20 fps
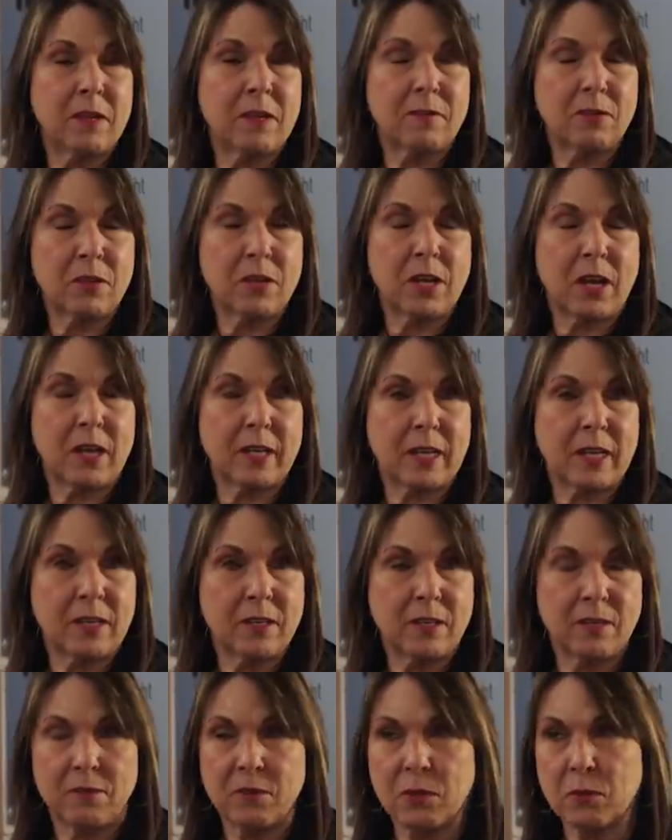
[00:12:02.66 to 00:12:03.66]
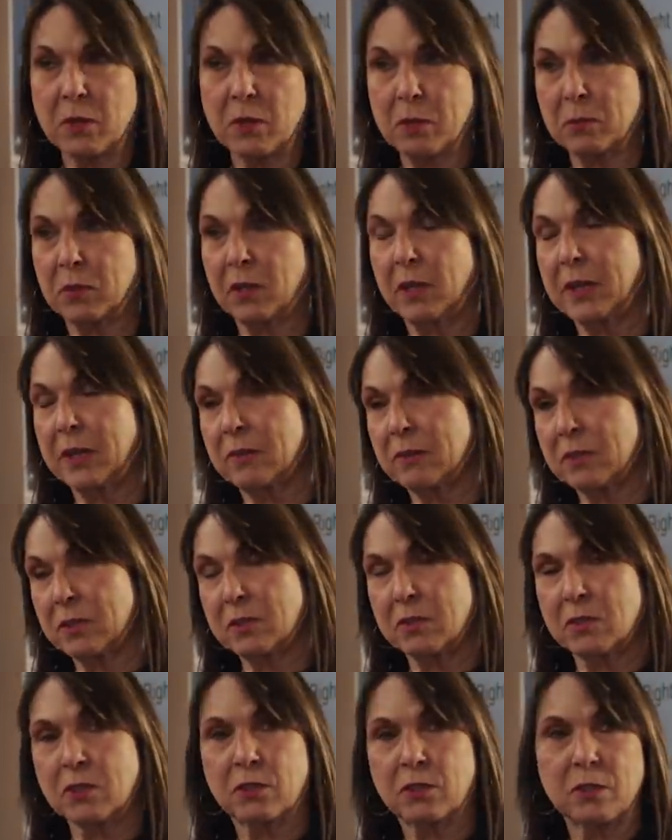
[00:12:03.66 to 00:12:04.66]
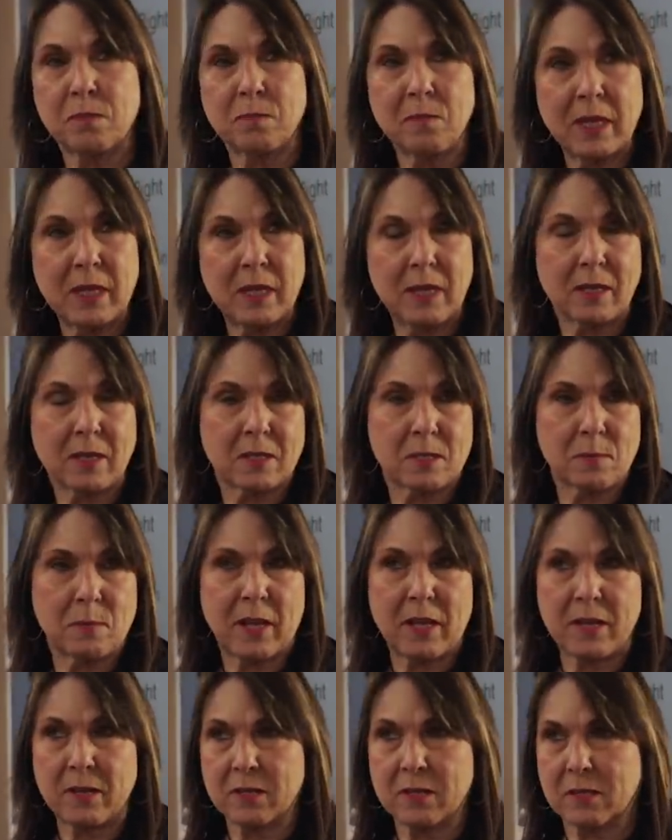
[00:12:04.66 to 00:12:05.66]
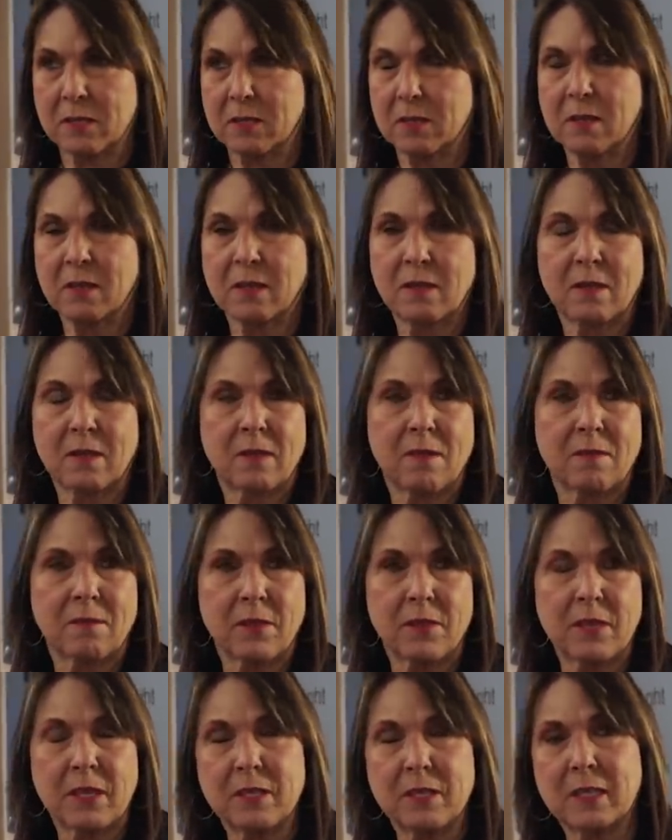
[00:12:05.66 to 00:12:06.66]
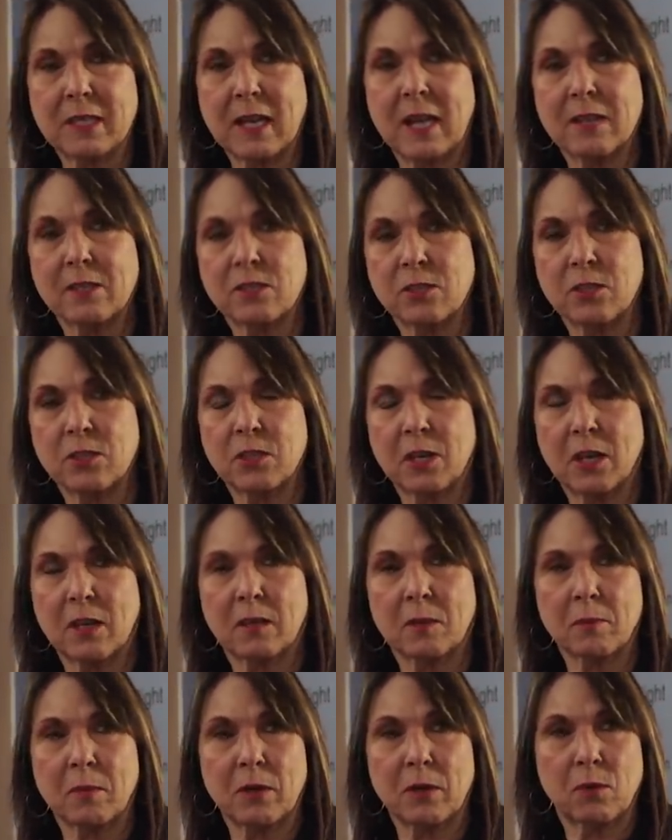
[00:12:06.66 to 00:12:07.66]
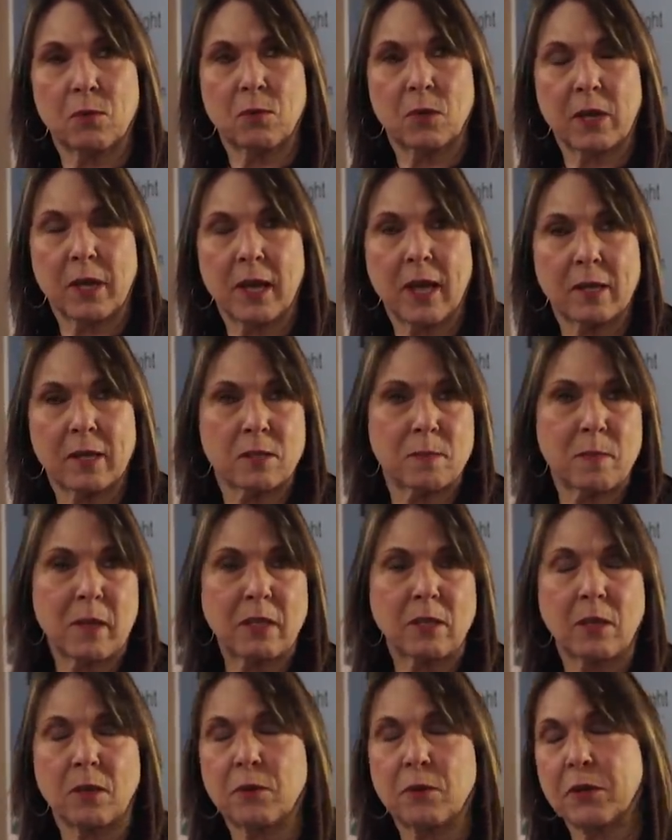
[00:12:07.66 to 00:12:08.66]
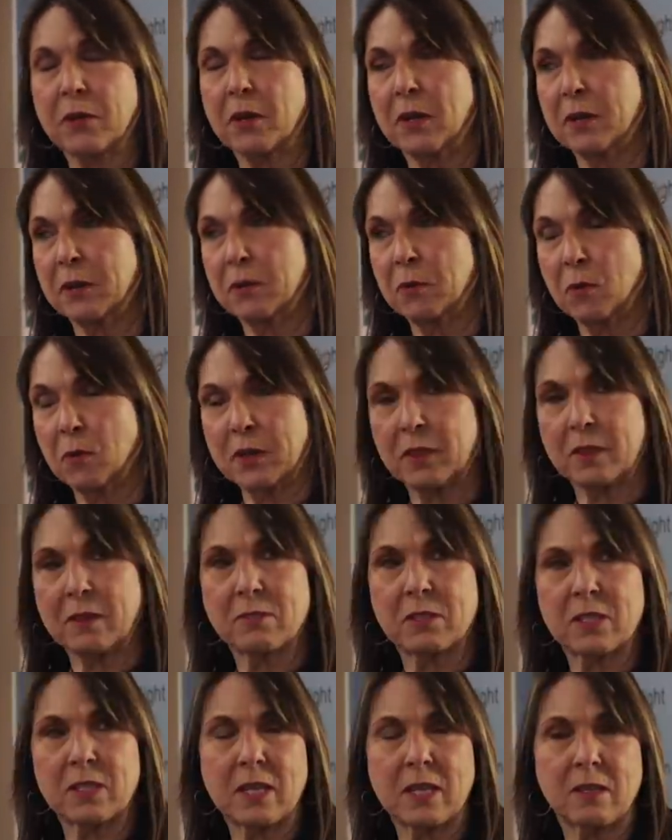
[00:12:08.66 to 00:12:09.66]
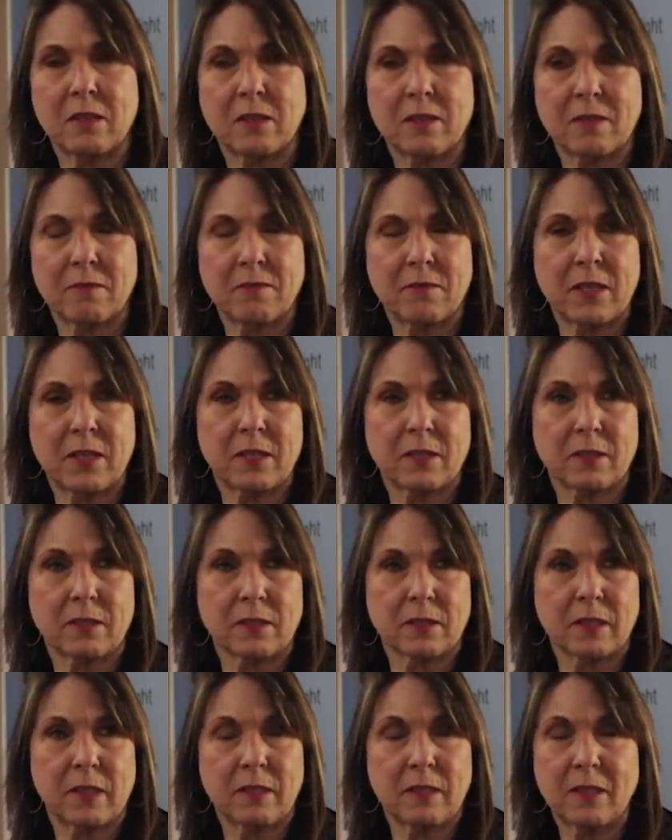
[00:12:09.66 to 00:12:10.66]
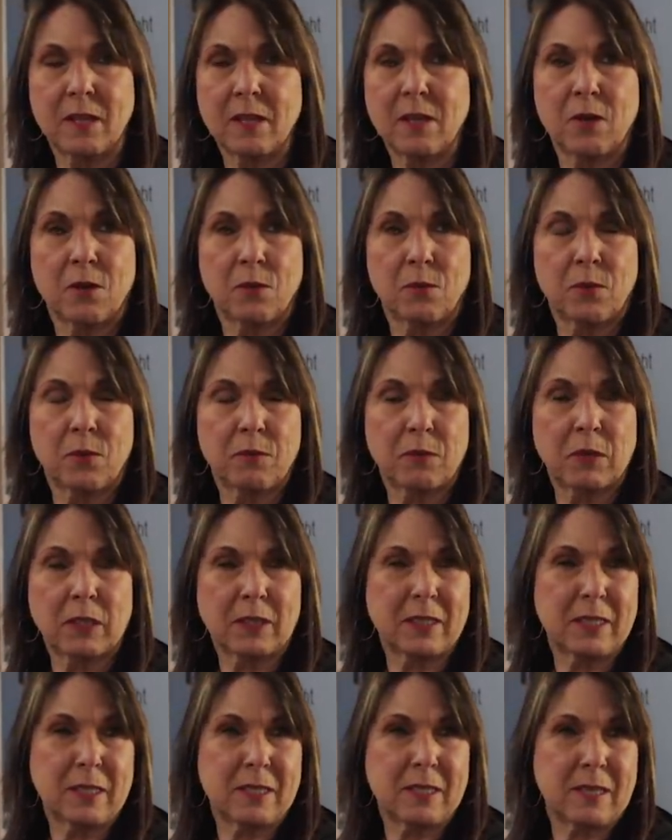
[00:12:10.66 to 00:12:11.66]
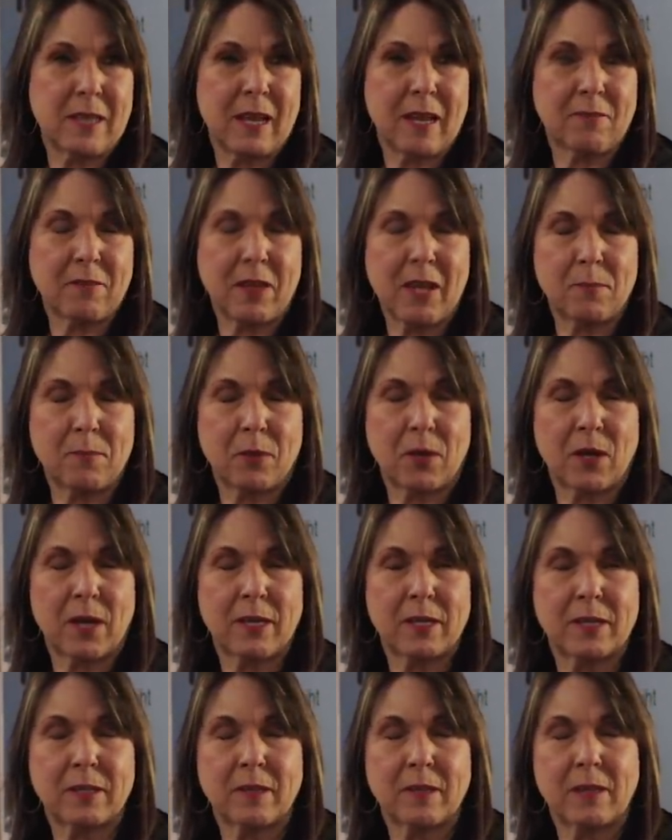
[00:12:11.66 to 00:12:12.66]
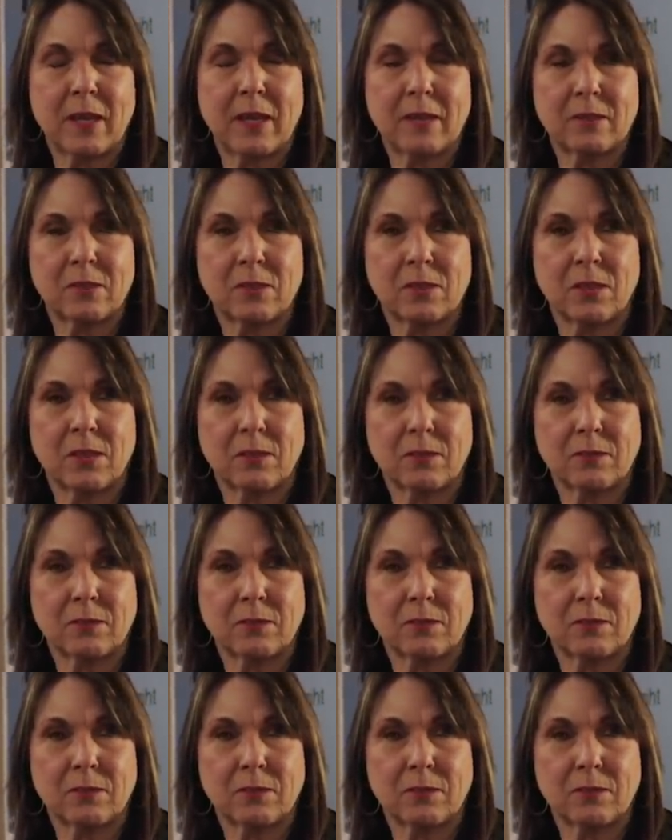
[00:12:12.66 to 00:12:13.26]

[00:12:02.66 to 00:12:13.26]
if you're not interviewing players, it's a good meeting space for these guys to talk about what has been going on and what they've seen on the field. And we really didn't have that prior to that. So